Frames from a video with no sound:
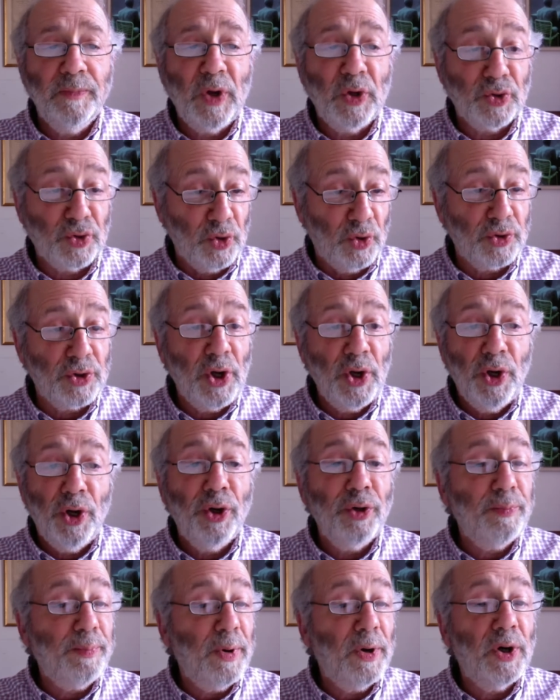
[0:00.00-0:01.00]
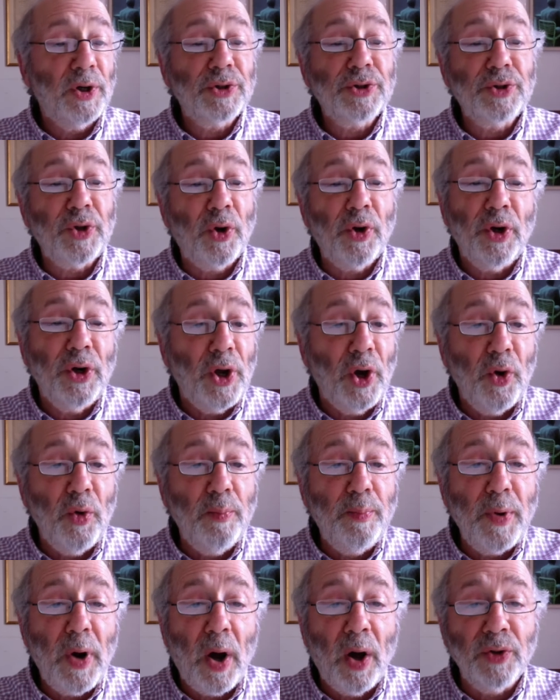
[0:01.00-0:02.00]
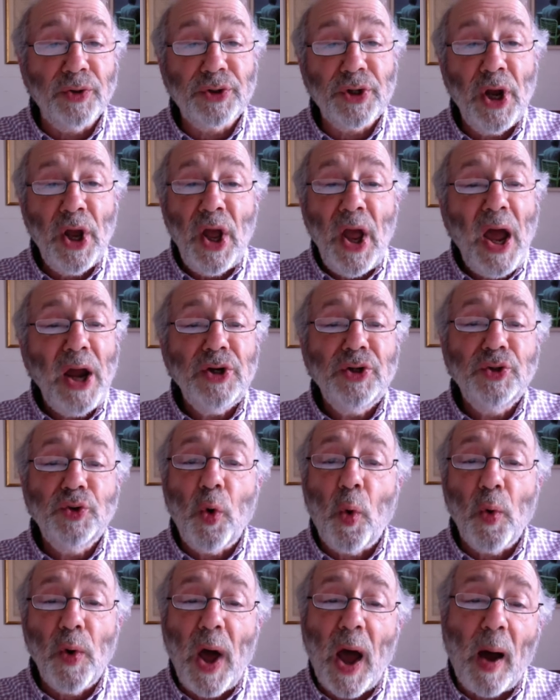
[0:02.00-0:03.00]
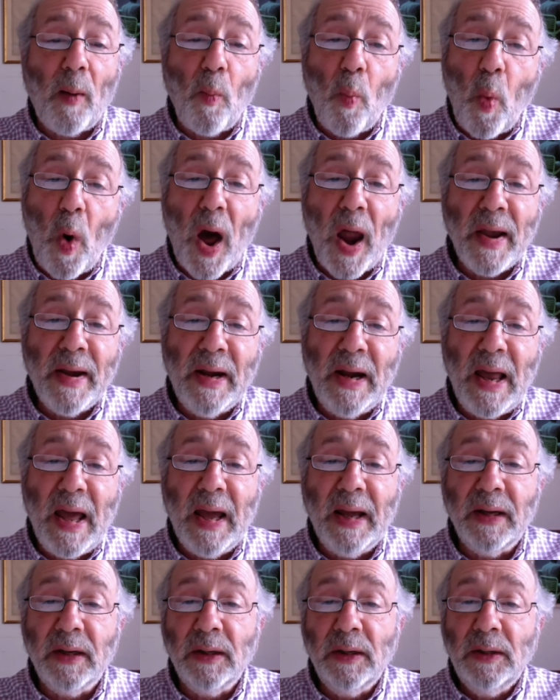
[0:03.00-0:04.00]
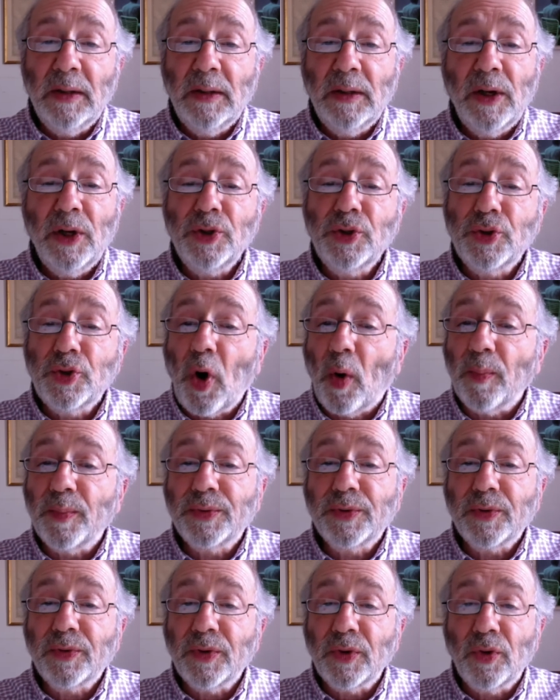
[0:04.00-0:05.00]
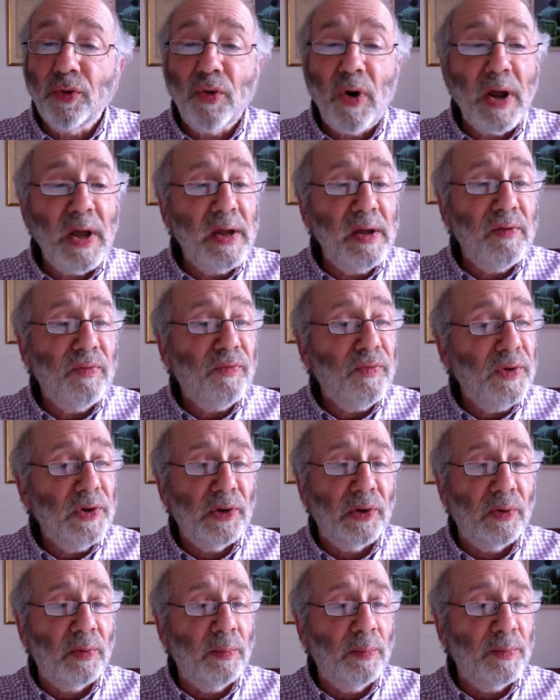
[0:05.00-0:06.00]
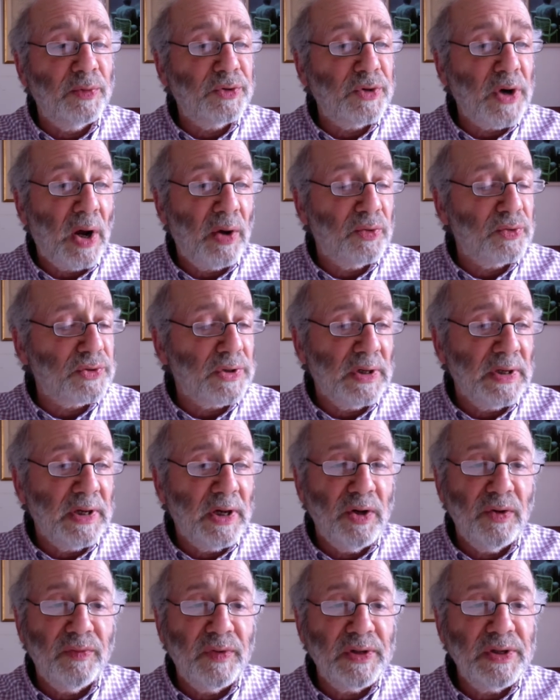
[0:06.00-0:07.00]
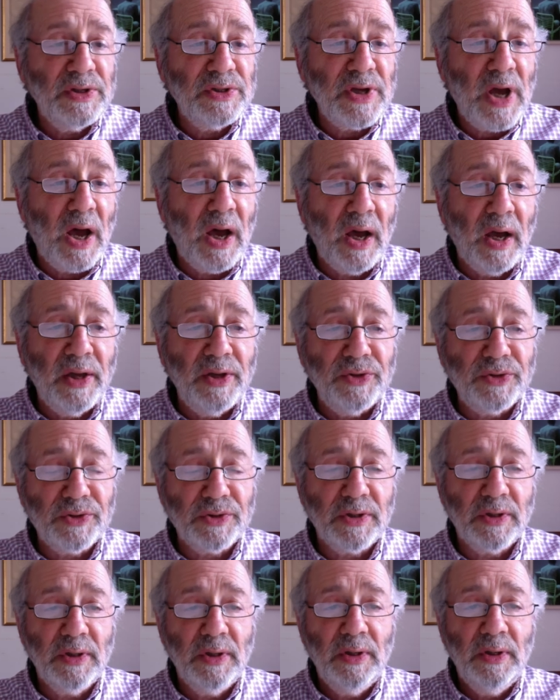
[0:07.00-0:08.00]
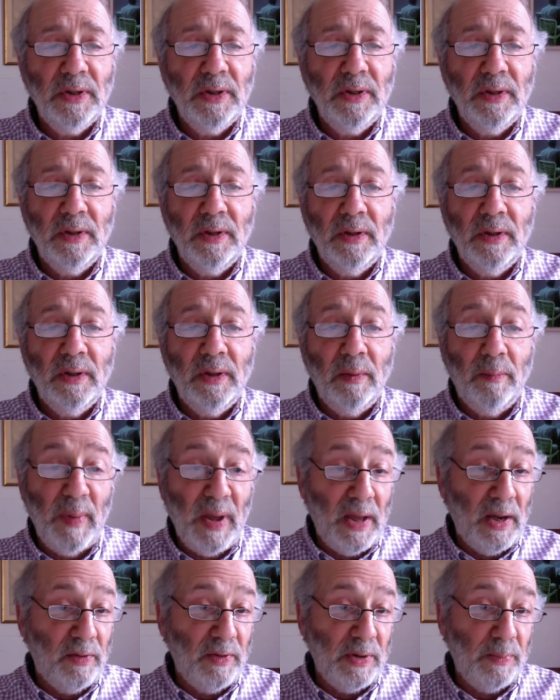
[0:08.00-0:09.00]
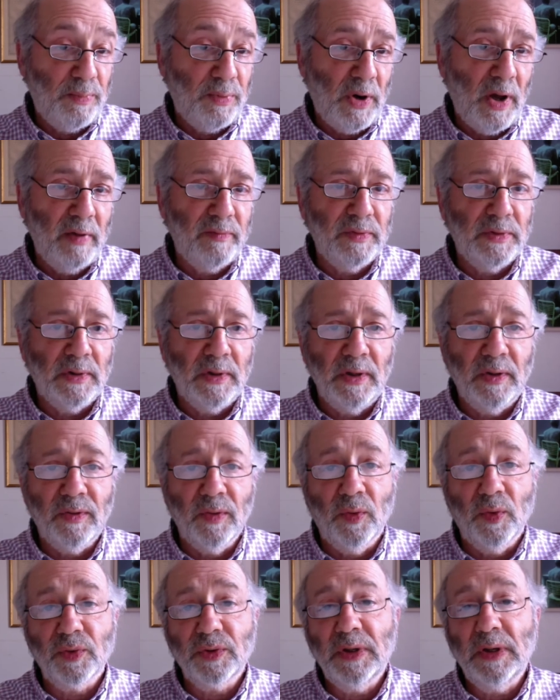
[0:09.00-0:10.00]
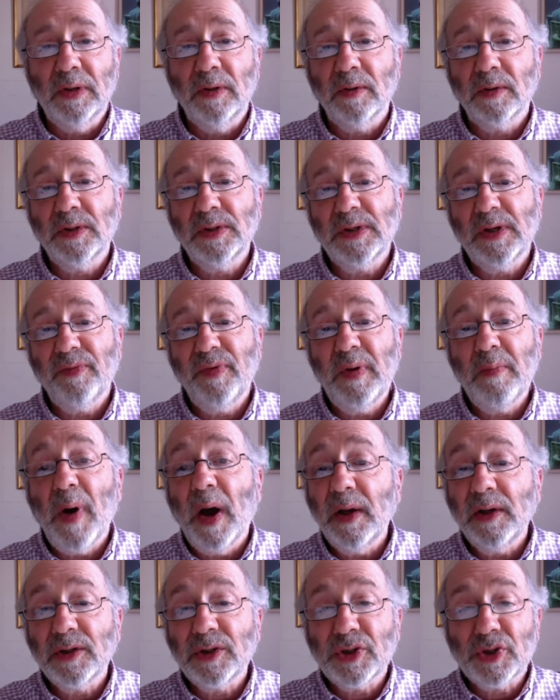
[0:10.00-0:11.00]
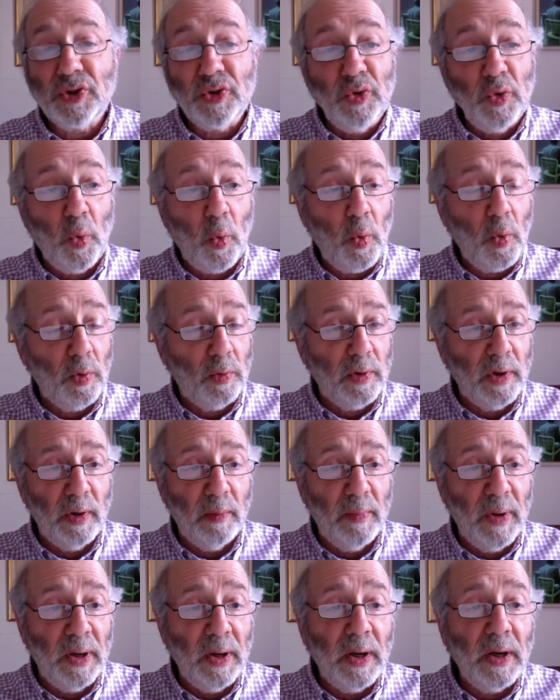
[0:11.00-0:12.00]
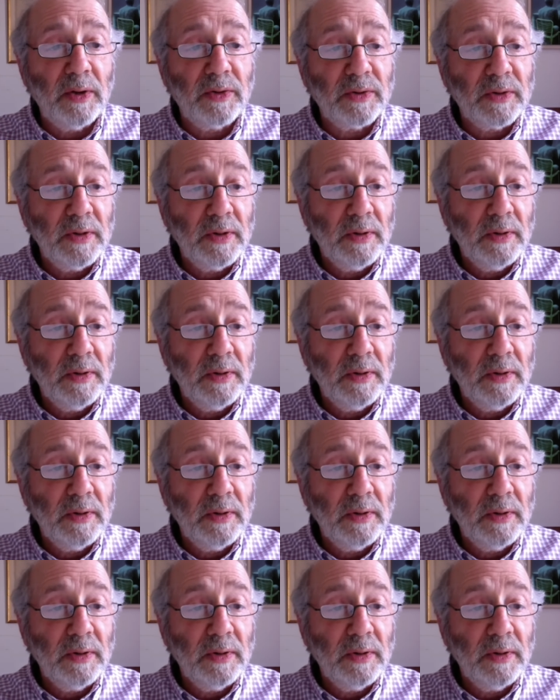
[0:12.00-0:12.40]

Soot had perched on a low branch and drawn up one leg, and dropped the grey film drowsily over his eyes. Mary privately thought he looked as if he might snore in a minute.